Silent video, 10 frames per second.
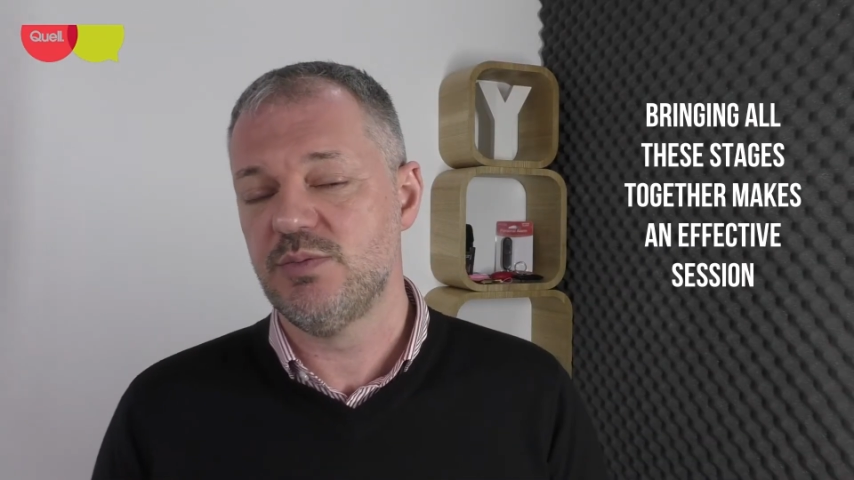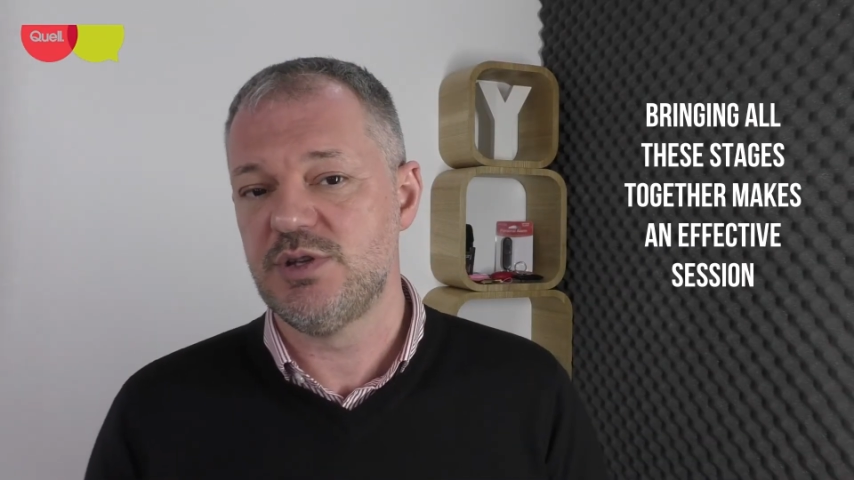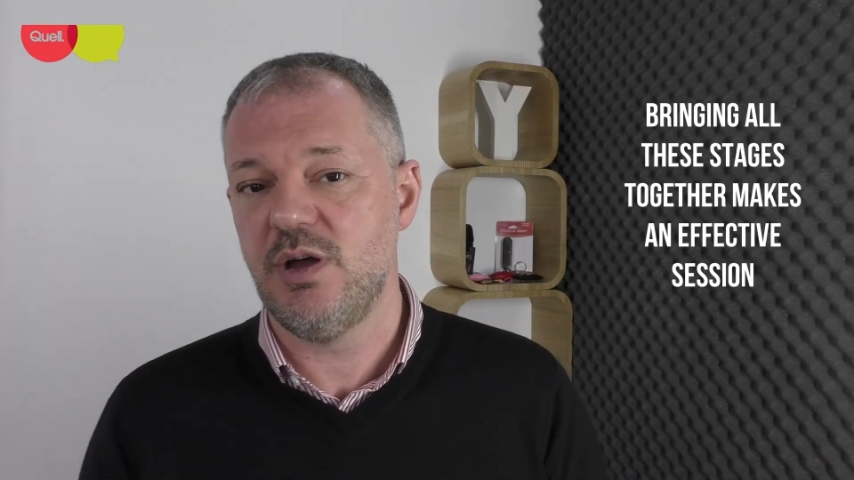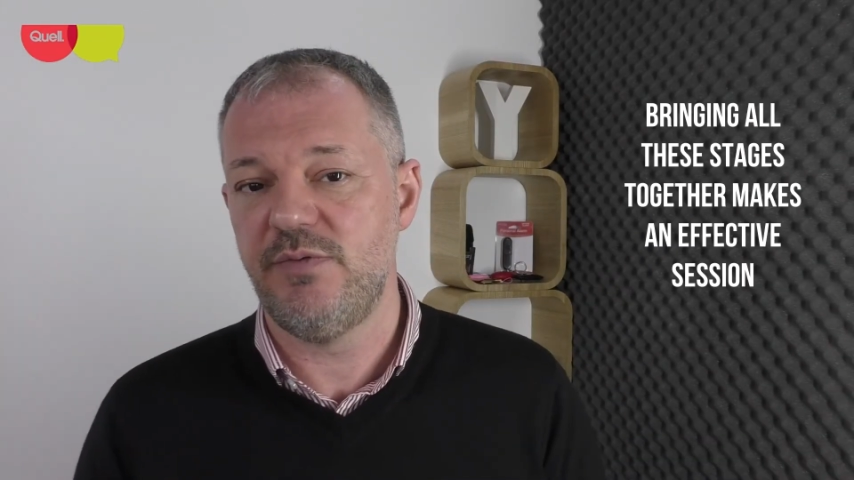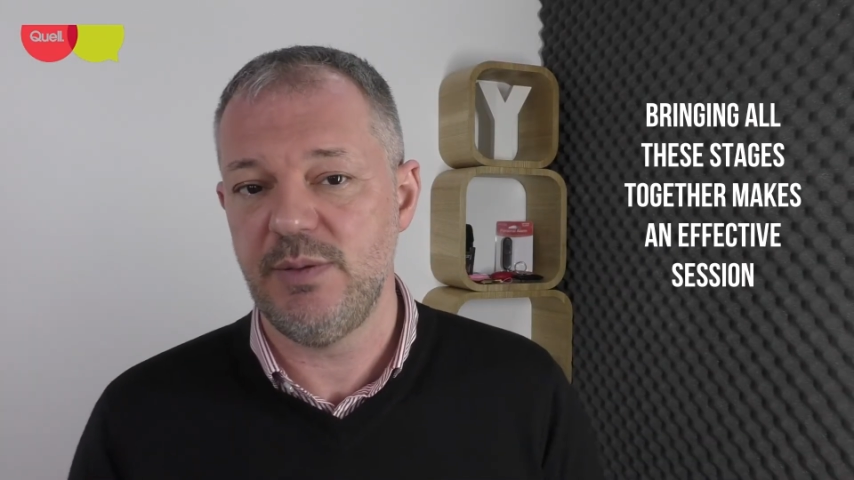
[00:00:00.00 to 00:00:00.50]
it
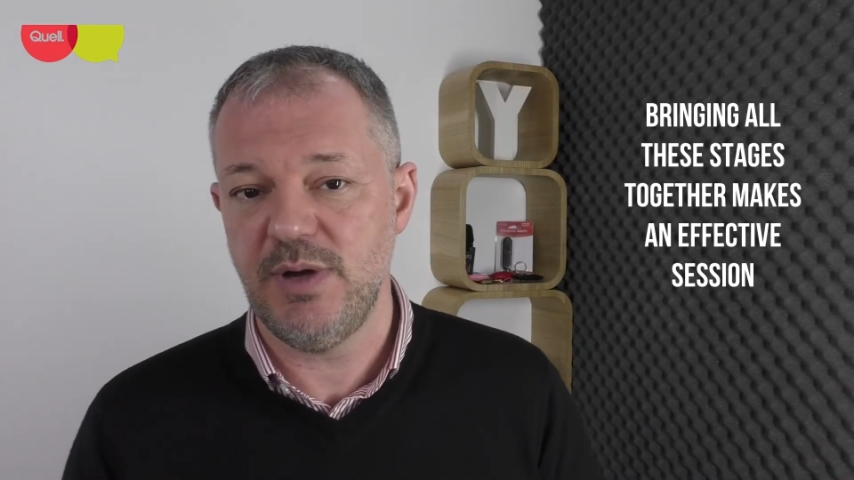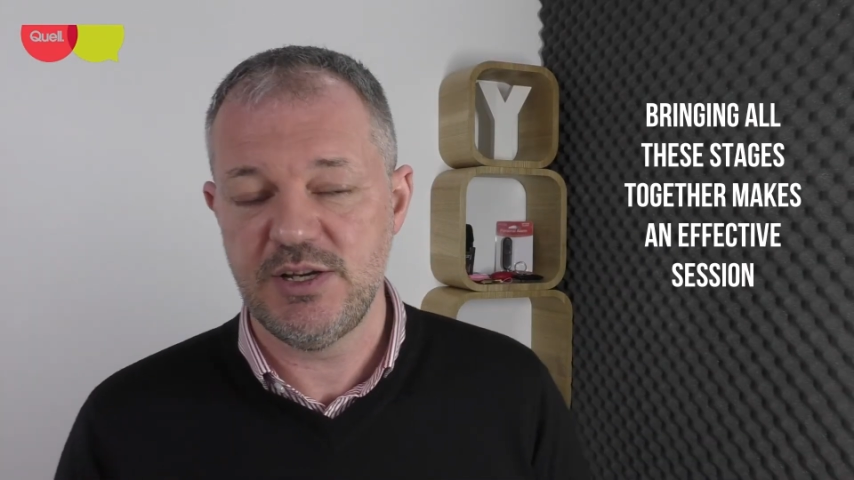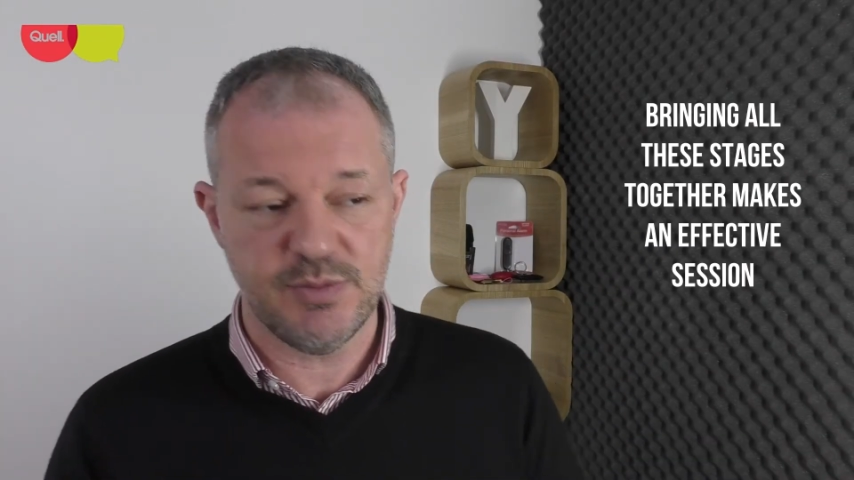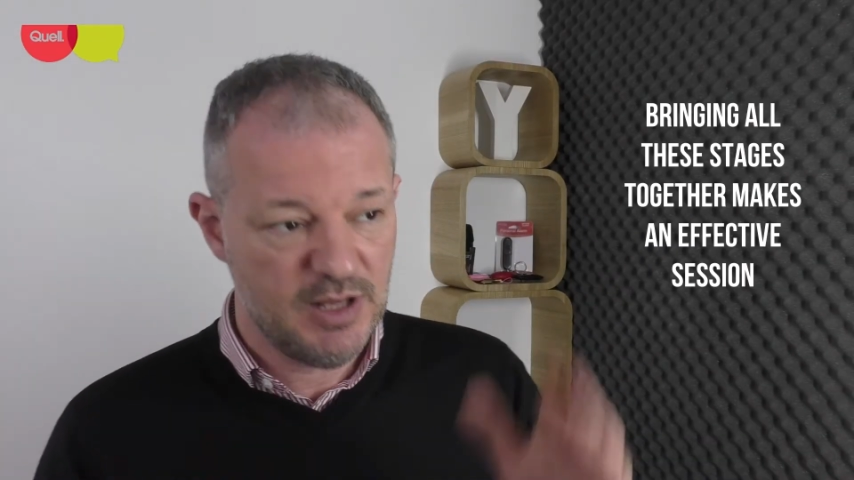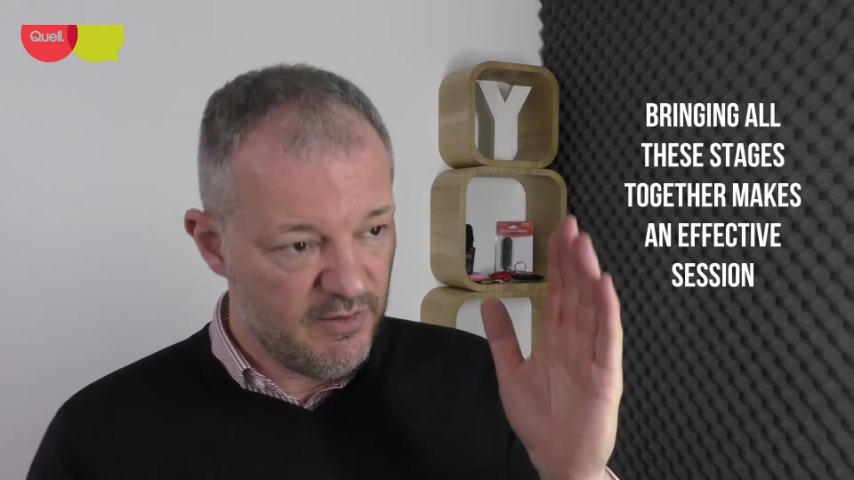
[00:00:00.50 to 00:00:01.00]
comes to conflict
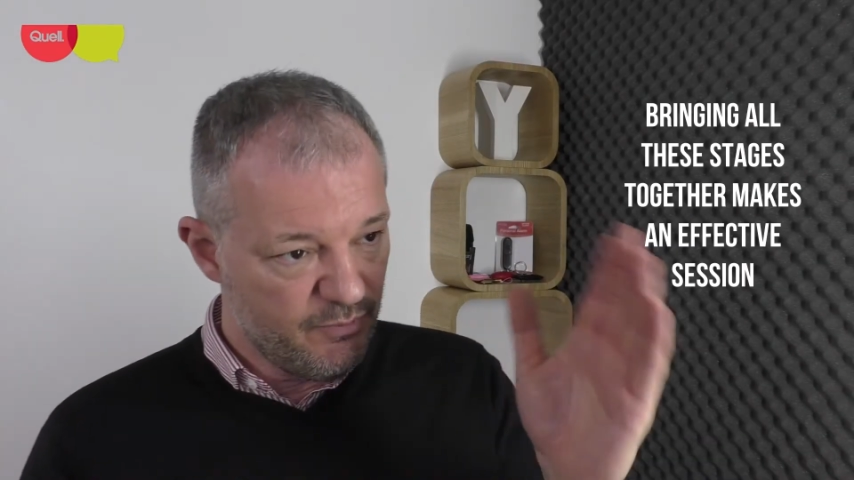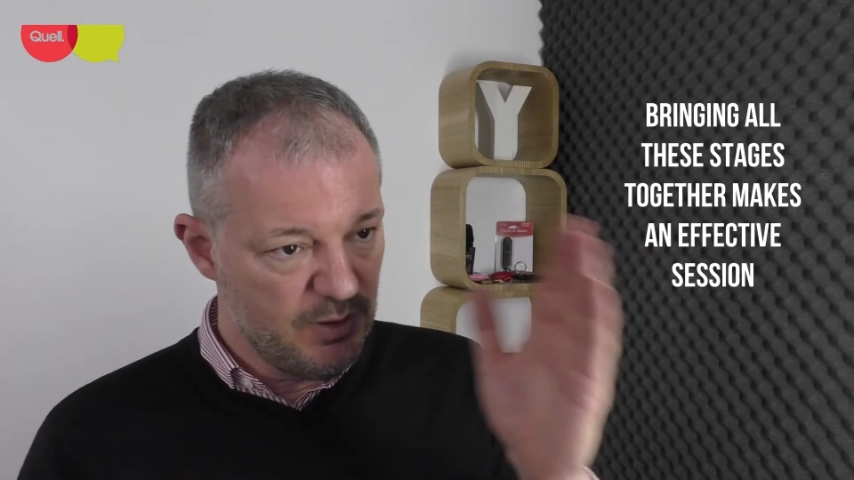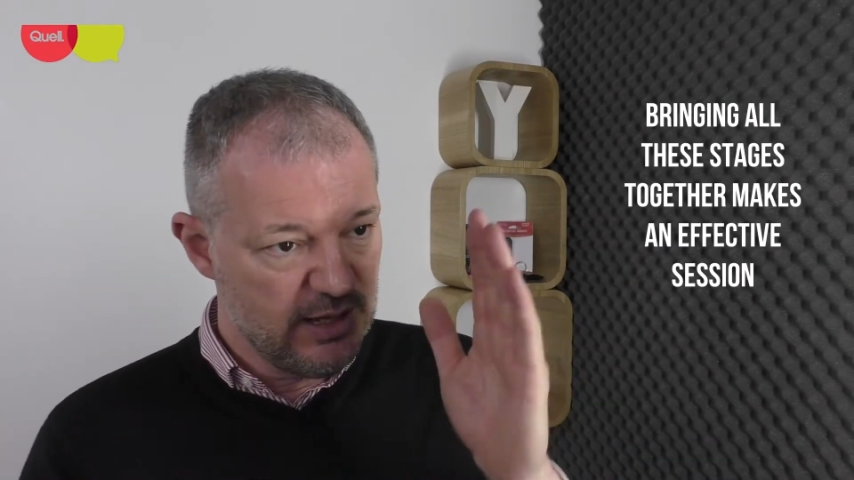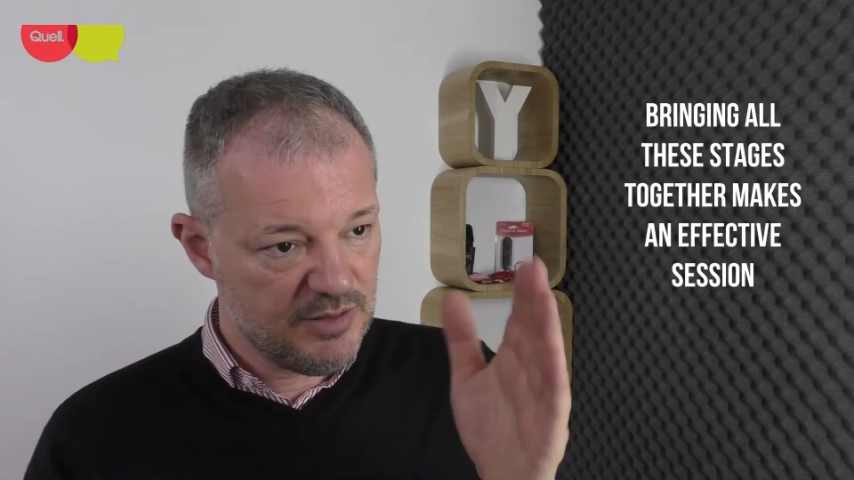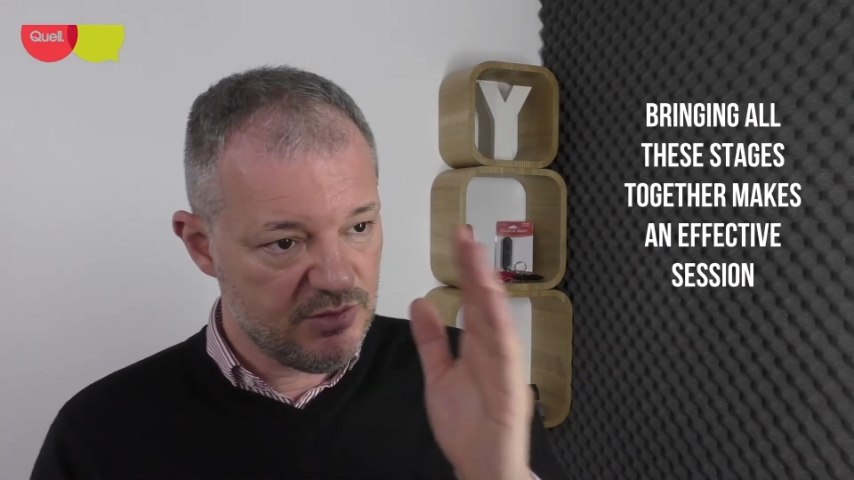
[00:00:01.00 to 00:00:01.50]
management, if
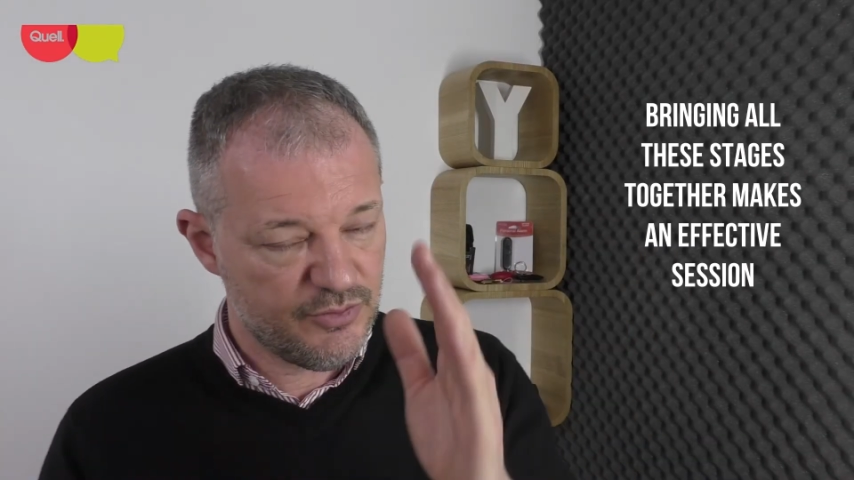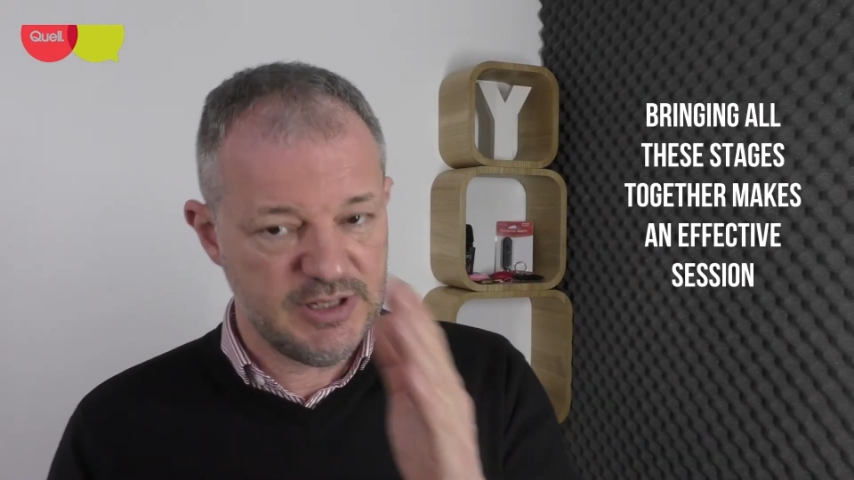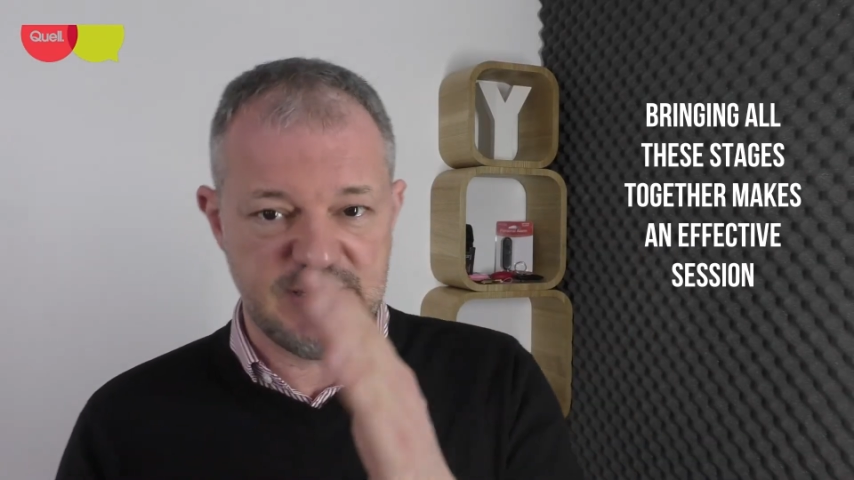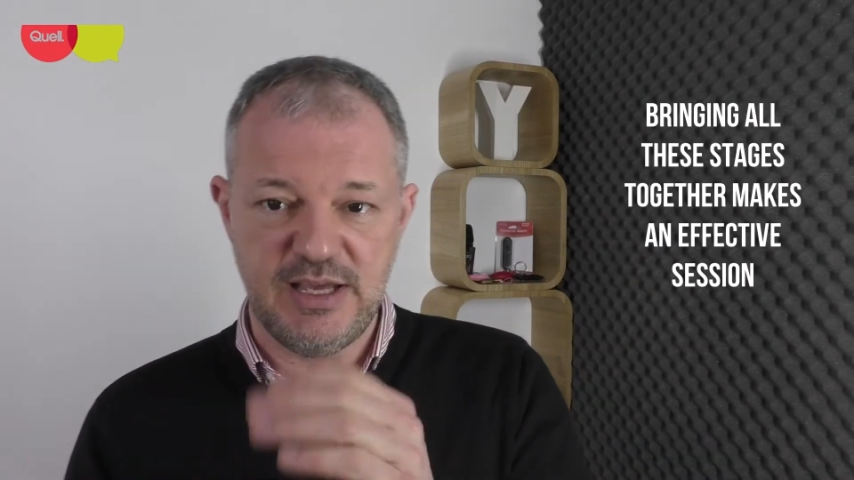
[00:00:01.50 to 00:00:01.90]
we get the three